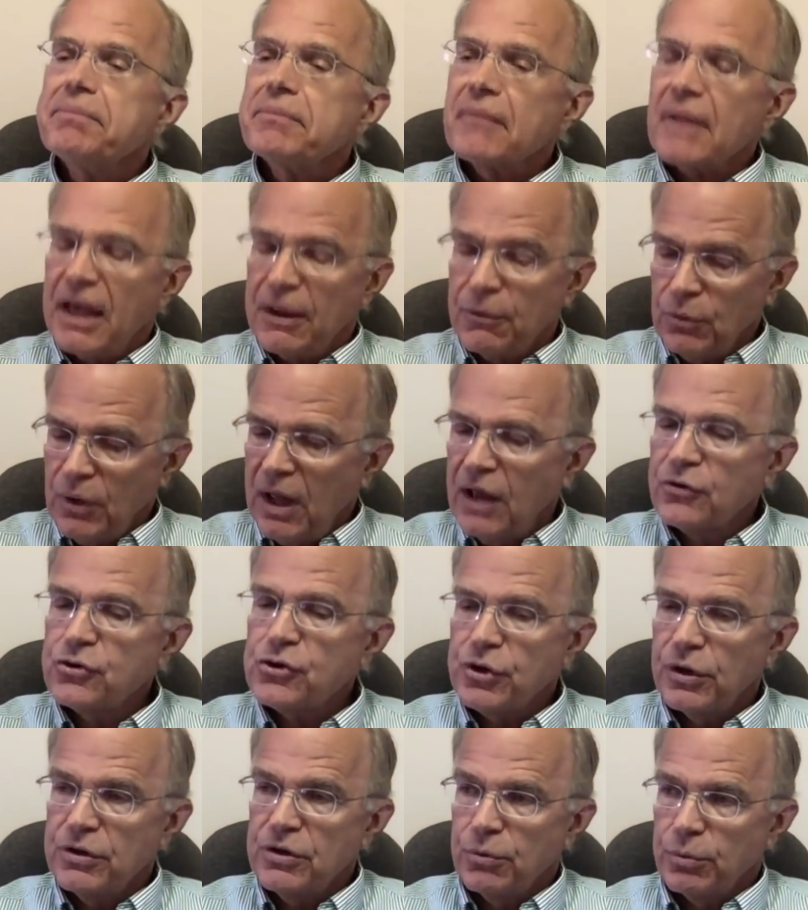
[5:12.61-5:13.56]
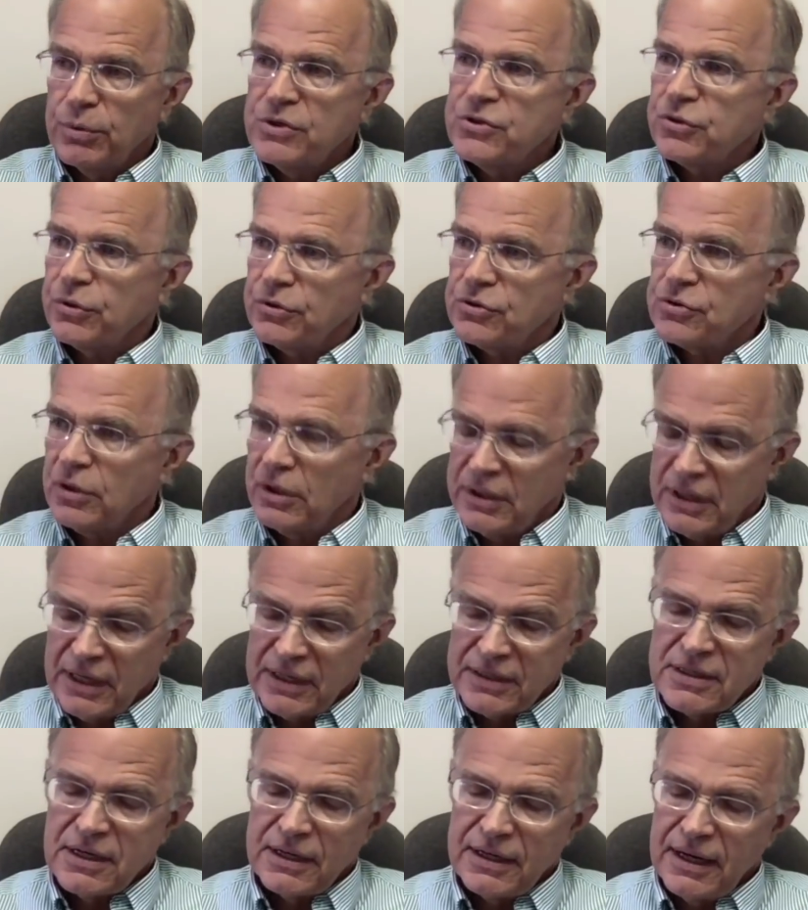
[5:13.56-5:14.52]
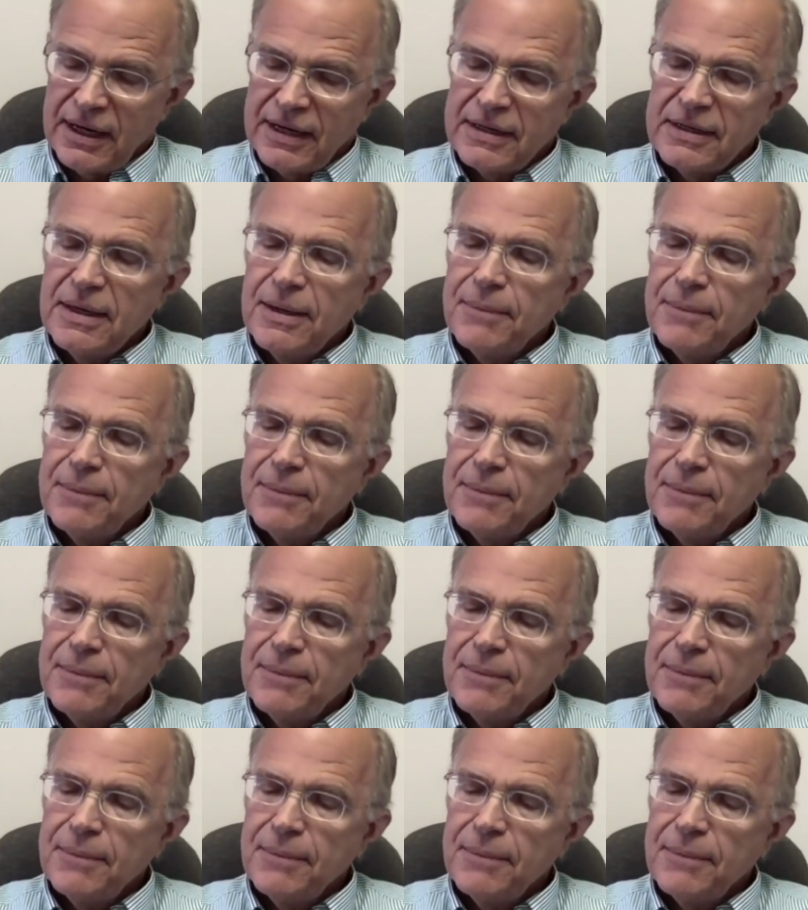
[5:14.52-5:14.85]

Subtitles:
And I'll show you research on that today.